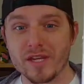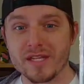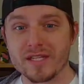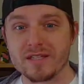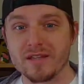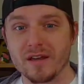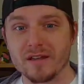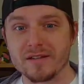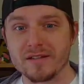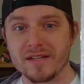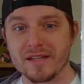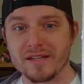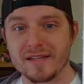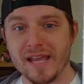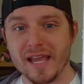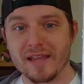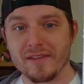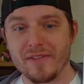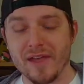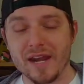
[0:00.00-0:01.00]
he's done to
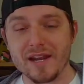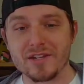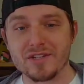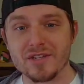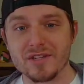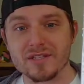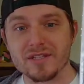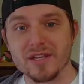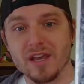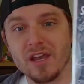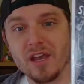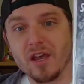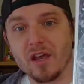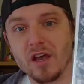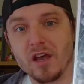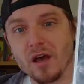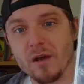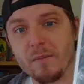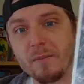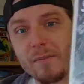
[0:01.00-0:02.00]
date. That is just
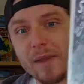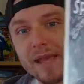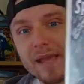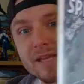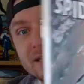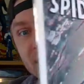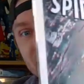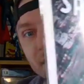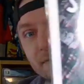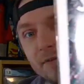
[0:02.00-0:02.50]
amazing.